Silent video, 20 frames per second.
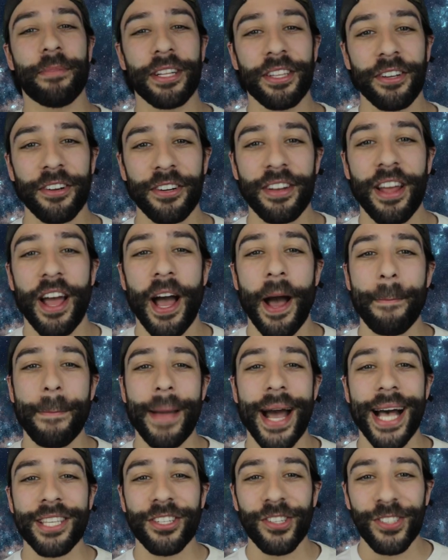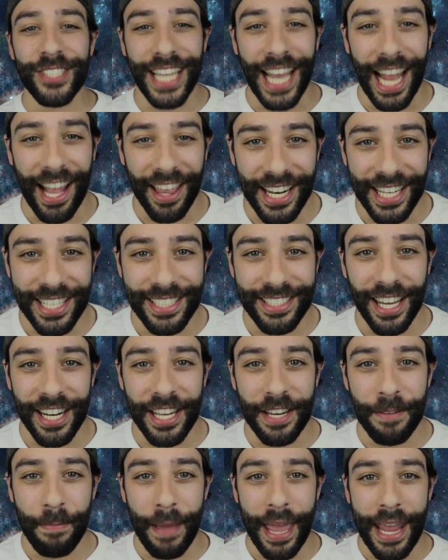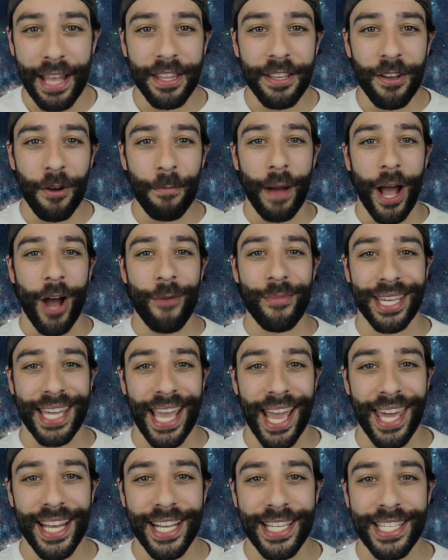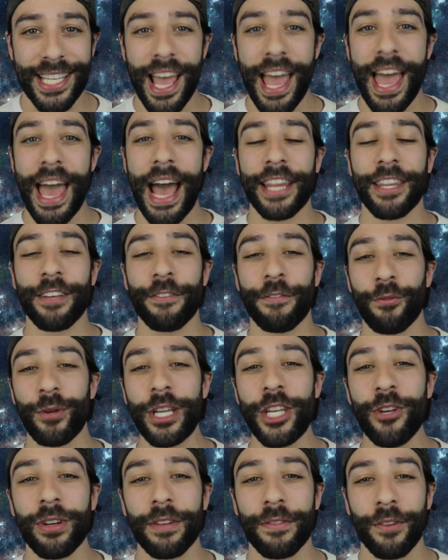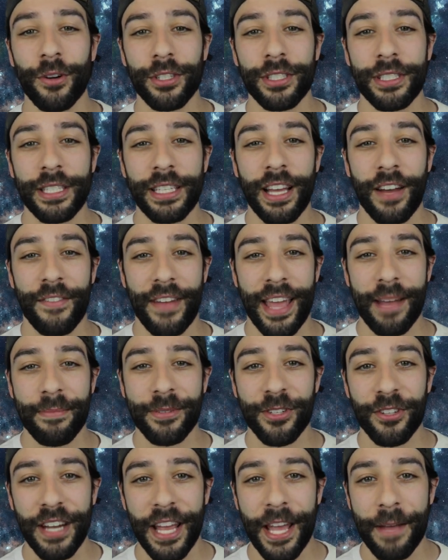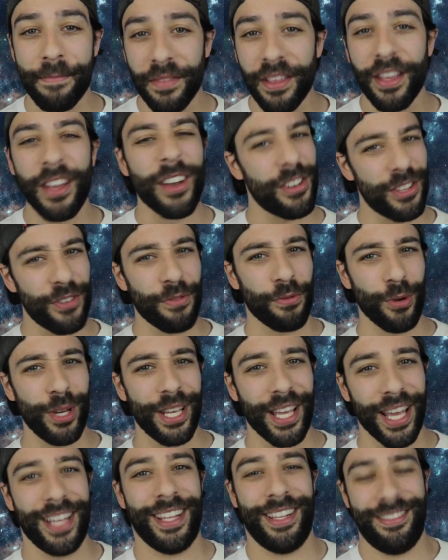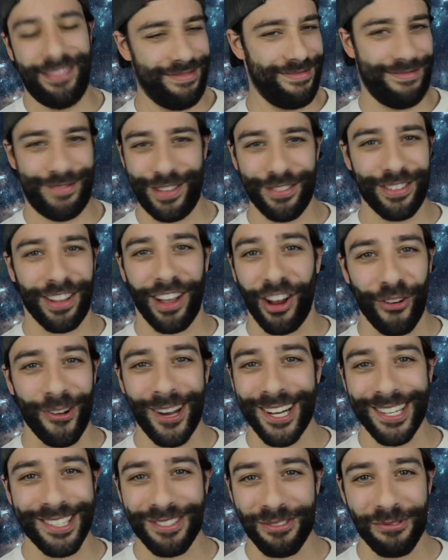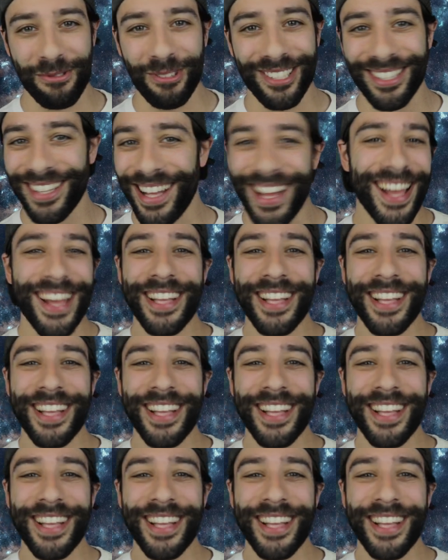Bijlert, a master's candidate studying paleobiomechanics at the Free University of Amsterdam, free, eh? That sounds like a great school.